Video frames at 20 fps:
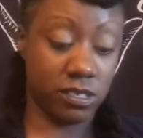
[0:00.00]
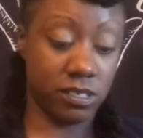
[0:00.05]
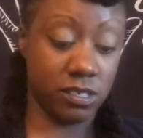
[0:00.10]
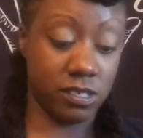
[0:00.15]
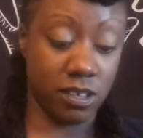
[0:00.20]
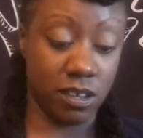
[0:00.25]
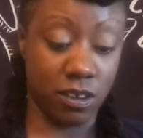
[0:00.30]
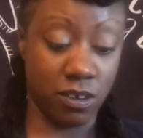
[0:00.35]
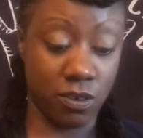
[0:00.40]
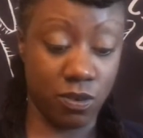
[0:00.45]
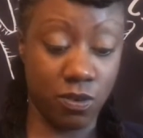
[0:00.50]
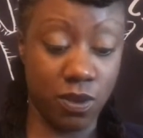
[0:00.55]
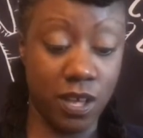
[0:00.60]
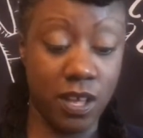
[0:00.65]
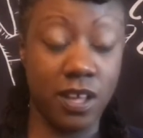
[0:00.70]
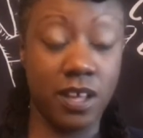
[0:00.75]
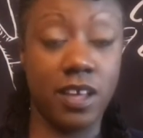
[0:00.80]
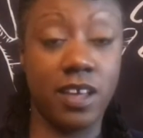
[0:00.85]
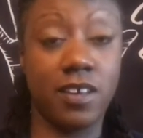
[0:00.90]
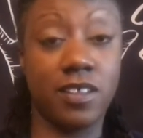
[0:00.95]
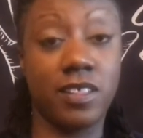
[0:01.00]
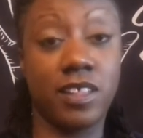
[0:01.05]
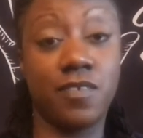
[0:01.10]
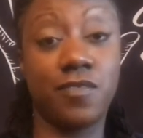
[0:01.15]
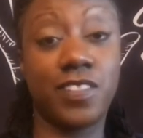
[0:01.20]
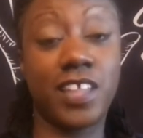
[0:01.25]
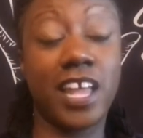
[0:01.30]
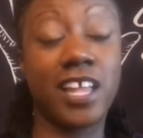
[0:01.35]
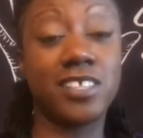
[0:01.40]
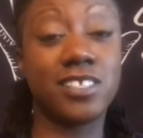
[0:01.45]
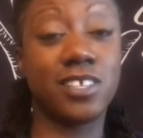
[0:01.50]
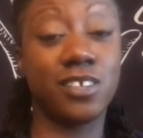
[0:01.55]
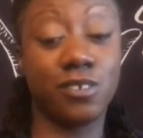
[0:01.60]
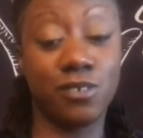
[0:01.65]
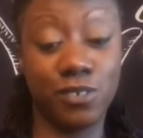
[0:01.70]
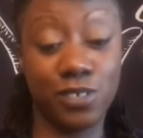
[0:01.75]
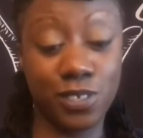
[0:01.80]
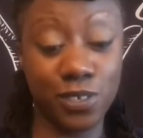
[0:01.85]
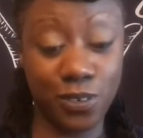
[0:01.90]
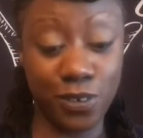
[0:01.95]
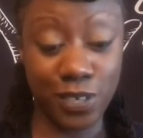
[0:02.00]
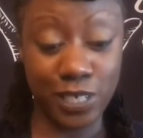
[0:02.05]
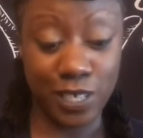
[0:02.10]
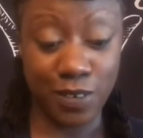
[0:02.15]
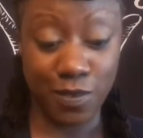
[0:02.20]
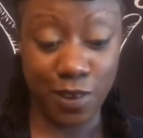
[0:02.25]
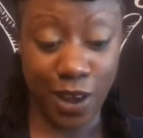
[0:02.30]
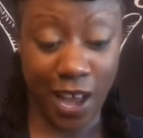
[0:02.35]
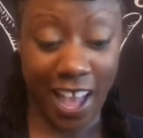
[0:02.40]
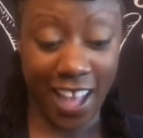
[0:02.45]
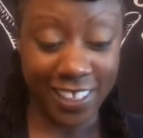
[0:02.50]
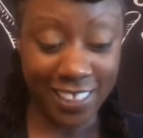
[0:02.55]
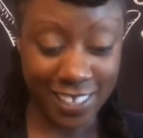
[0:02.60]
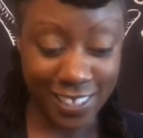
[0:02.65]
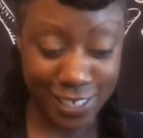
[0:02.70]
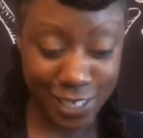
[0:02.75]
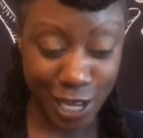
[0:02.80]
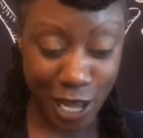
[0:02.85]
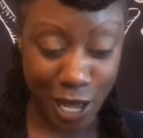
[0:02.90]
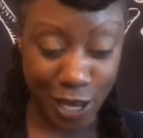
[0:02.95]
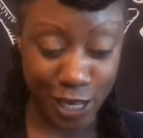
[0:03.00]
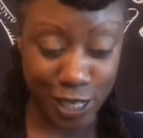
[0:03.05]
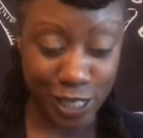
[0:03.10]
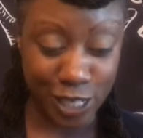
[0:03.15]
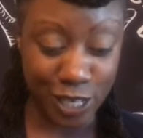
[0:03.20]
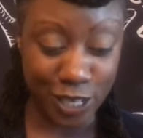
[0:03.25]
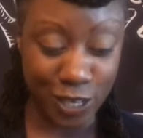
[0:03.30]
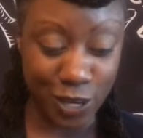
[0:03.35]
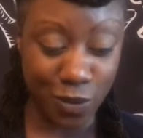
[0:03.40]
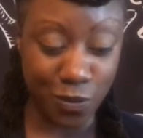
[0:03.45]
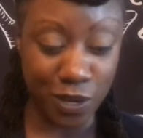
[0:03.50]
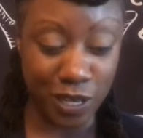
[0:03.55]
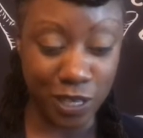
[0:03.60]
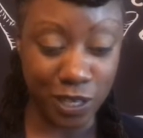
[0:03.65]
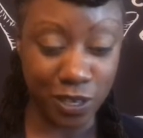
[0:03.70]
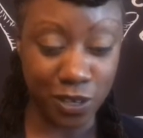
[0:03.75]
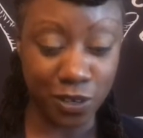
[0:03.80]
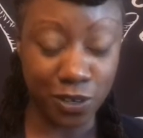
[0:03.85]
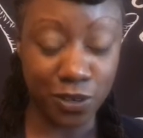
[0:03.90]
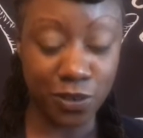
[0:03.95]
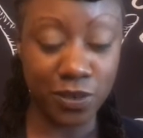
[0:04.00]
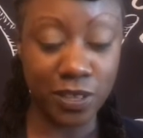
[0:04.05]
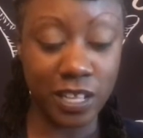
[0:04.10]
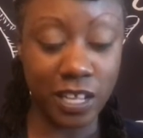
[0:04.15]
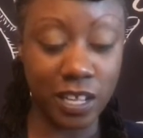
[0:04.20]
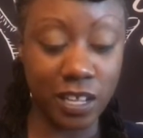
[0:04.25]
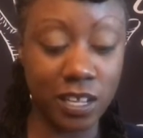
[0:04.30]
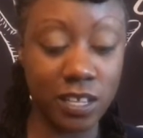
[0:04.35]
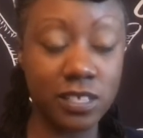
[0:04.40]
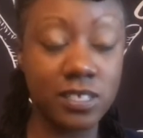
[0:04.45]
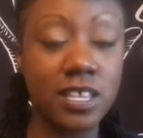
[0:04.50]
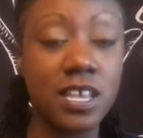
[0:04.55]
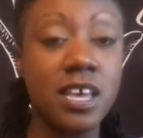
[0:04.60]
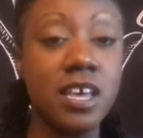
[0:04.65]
So, and if that's you, Taurus, if you're acting childish and you don't want to learn new things,